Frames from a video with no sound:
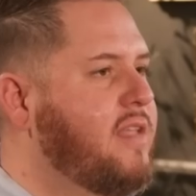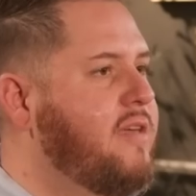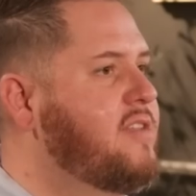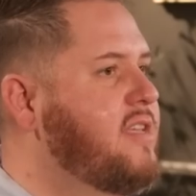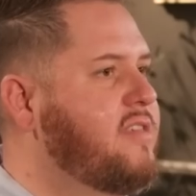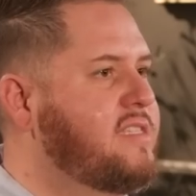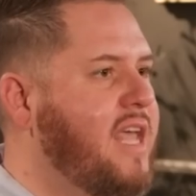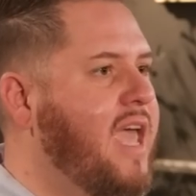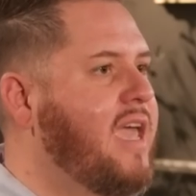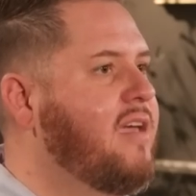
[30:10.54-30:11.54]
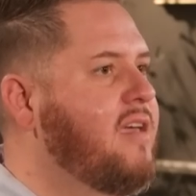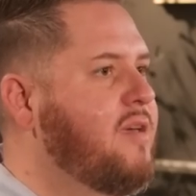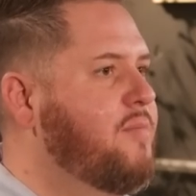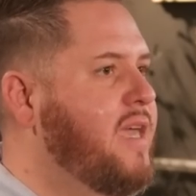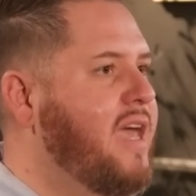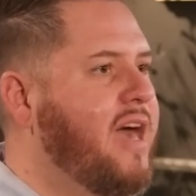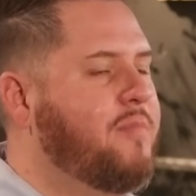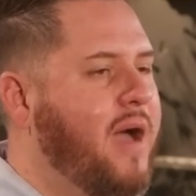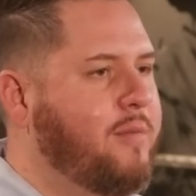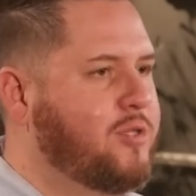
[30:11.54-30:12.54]
And even to this day, being out
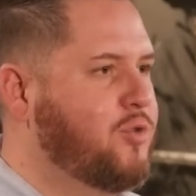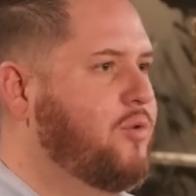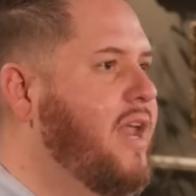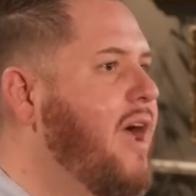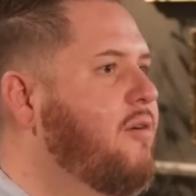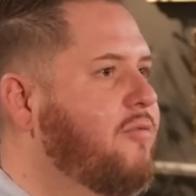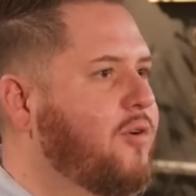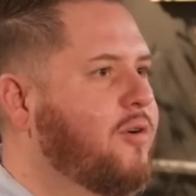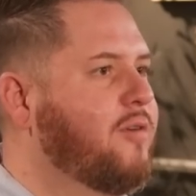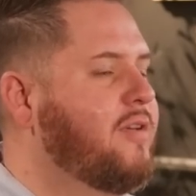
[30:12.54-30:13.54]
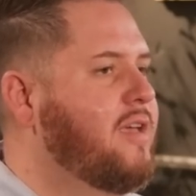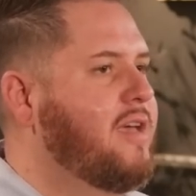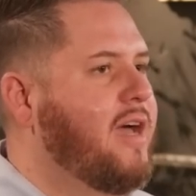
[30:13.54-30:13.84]
of Bible school now for